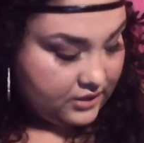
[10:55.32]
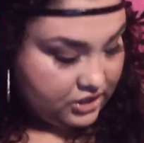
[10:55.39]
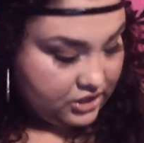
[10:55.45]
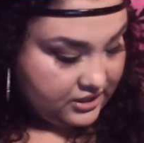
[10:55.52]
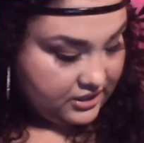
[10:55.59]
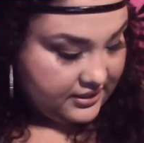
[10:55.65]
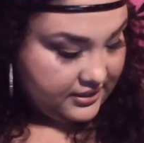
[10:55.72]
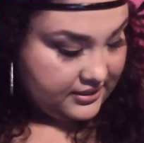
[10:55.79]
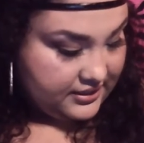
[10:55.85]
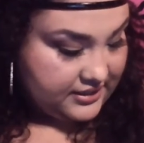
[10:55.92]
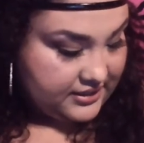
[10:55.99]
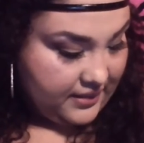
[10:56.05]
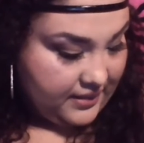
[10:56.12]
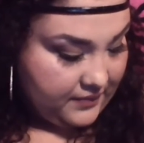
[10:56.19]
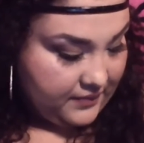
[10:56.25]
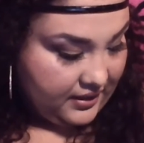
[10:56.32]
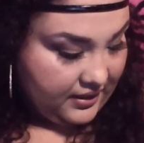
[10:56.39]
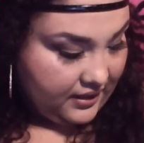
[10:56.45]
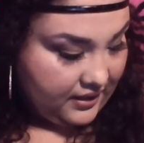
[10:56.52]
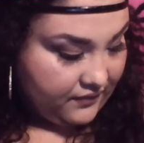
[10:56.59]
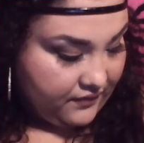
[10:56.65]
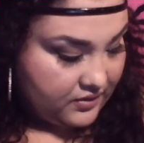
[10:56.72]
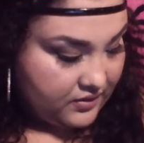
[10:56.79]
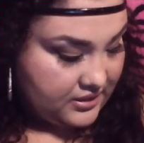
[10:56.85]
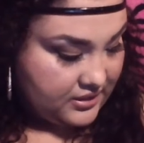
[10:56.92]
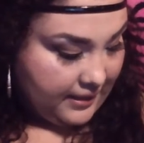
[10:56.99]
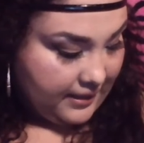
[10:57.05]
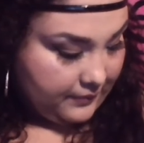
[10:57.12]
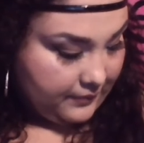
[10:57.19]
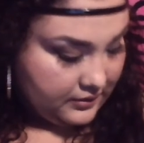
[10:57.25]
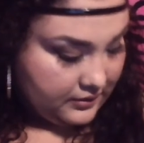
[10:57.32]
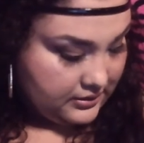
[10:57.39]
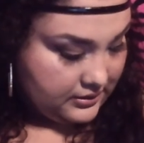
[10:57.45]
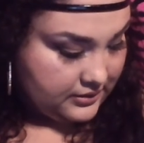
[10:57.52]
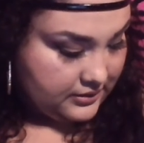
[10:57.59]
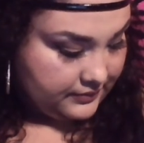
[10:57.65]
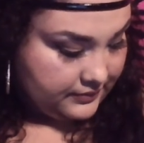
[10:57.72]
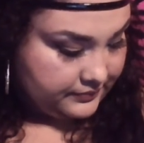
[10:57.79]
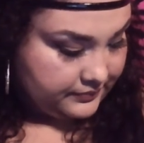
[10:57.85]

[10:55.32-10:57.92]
She sent me a few samples.